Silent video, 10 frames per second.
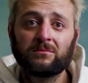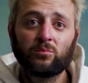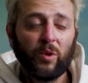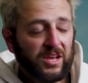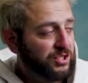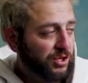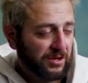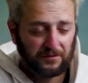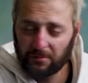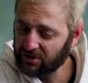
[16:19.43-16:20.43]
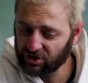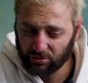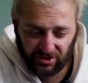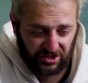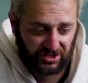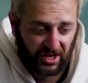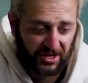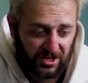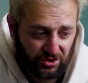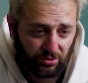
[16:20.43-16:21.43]
Way too good for me. She was a
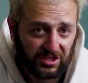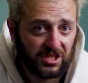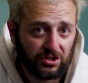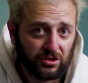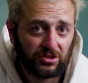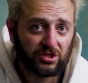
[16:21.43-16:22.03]
Sunday school teacher,